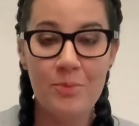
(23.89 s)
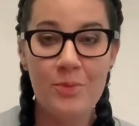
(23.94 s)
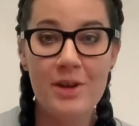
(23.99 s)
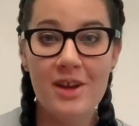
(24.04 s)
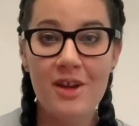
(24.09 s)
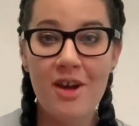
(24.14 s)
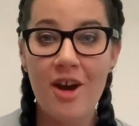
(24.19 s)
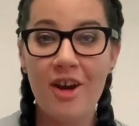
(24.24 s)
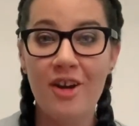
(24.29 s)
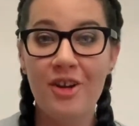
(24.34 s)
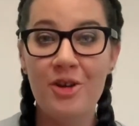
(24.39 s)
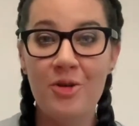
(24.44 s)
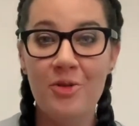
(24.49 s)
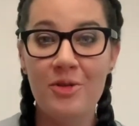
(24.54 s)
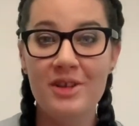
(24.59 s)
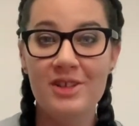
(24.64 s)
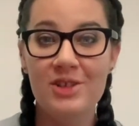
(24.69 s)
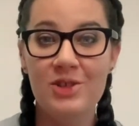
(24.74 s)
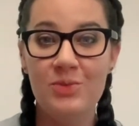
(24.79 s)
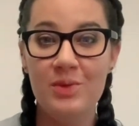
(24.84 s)
We are
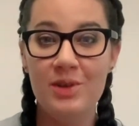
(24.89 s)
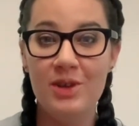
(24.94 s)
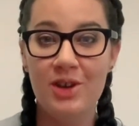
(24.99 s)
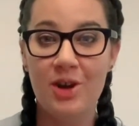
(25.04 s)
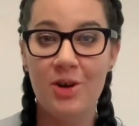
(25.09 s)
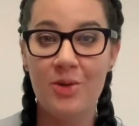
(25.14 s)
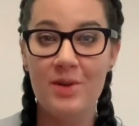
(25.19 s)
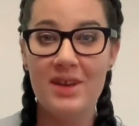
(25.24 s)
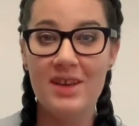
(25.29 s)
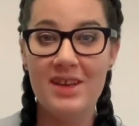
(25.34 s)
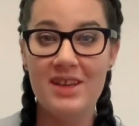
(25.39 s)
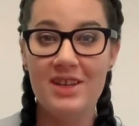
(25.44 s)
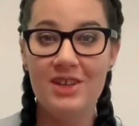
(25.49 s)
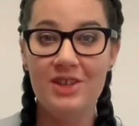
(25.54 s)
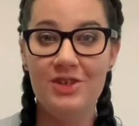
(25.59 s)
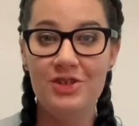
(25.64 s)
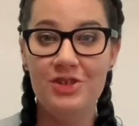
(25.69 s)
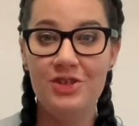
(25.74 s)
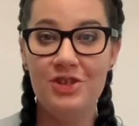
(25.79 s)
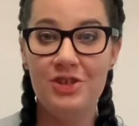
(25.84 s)
going to be going
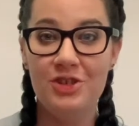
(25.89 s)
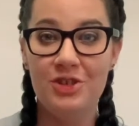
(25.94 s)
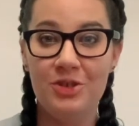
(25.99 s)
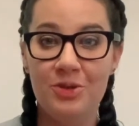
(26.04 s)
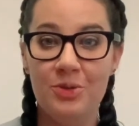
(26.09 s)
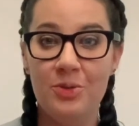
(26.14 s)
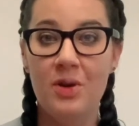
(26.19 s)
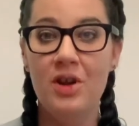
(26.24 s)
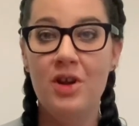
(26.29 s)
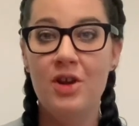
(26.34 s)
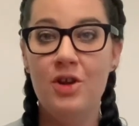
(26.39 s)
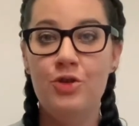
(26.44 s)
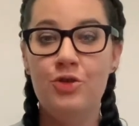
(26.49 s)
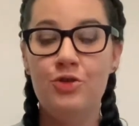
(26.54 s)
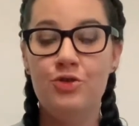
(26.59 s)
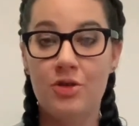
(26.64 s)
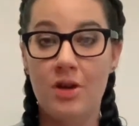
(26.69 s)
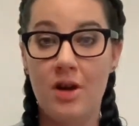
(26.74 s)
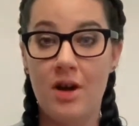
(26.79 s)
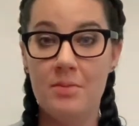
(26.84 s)
into
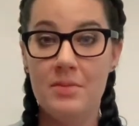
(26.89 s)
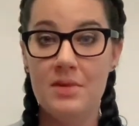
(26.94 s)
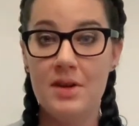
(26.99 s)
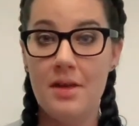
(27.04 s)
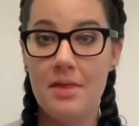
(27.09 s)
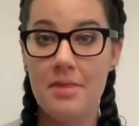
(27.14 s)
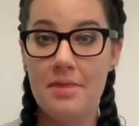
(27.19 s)
drama,